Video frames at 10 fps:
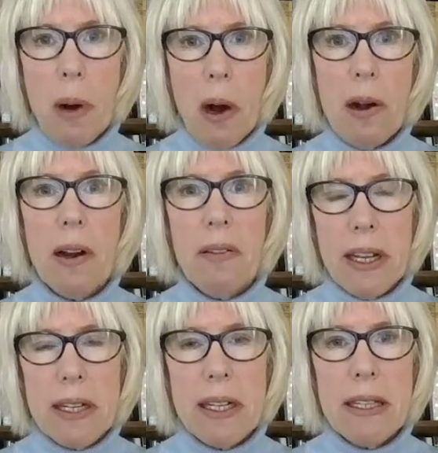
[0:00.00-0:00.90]
part of
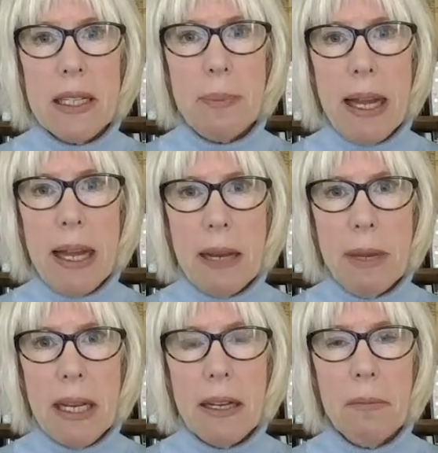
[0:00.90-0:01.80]
ending this
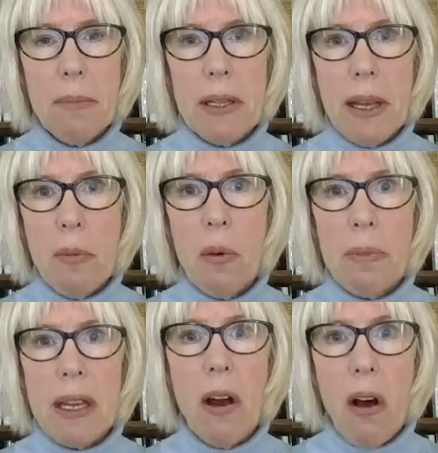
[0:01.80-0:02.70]
pandemic, but they
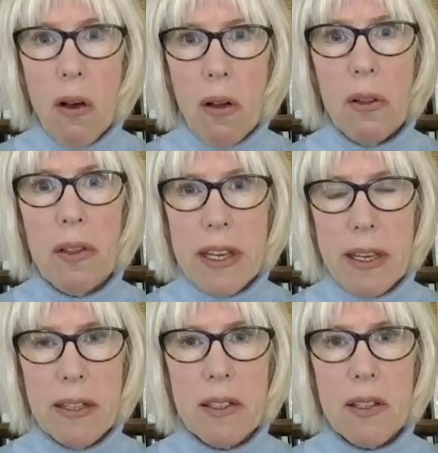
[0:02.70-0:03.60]
won't be all
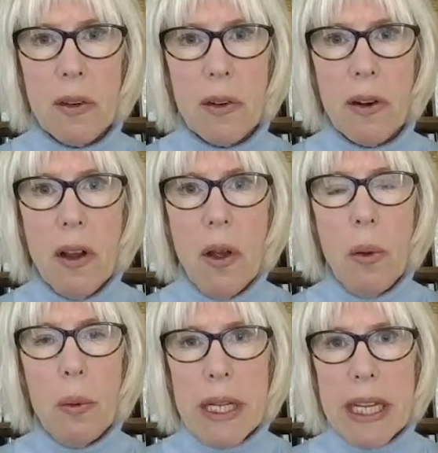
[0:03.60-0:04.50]
the answer.
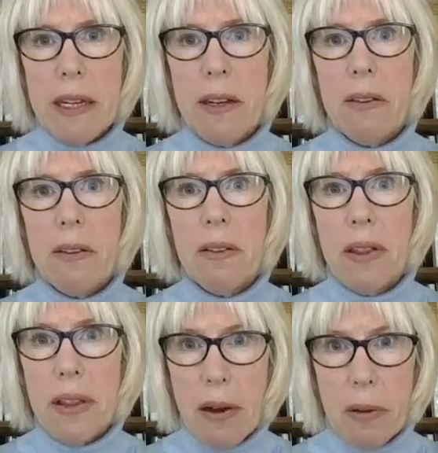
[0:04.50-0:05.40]
We need
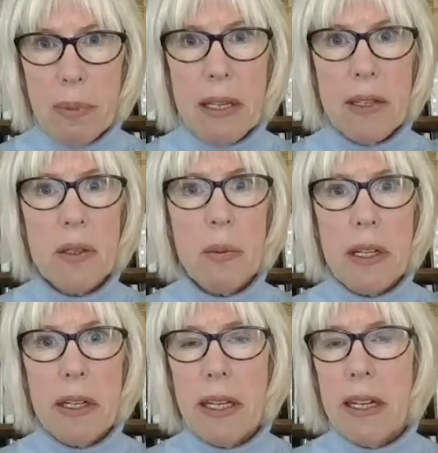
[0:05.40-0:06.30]
therapies, we
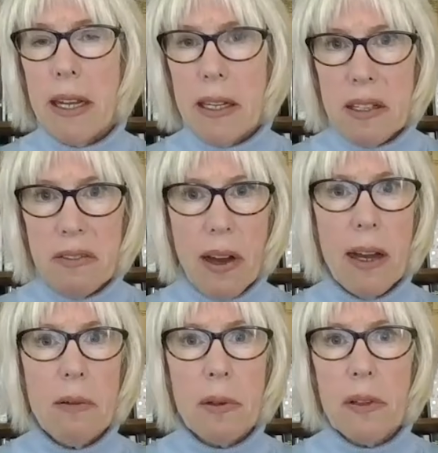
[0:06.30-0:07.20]
need
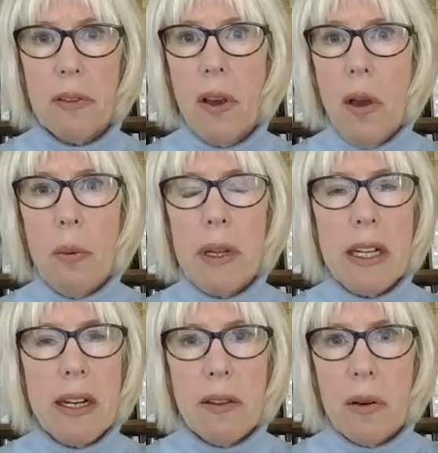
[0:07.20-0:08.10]
antivirals, we
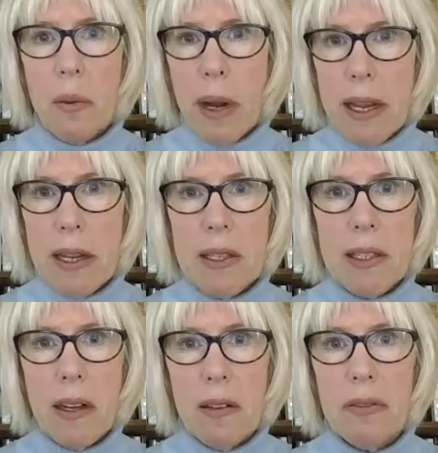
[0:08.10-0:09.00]
need other
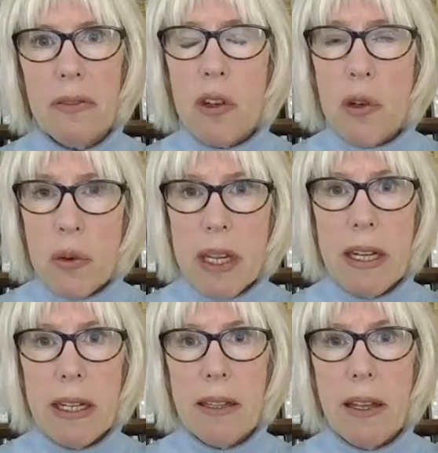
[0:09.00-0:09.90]
ways of
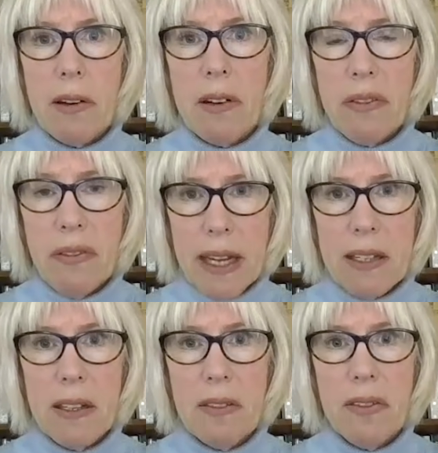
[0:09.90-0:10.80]
treating that are
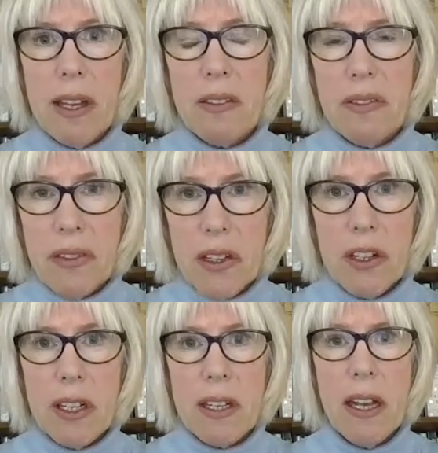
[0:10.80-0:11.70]
effective and
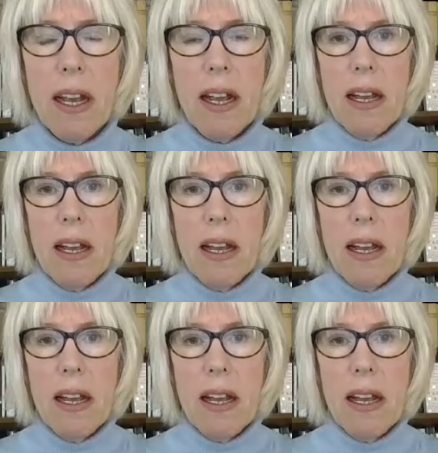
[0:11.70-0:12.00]
efficient.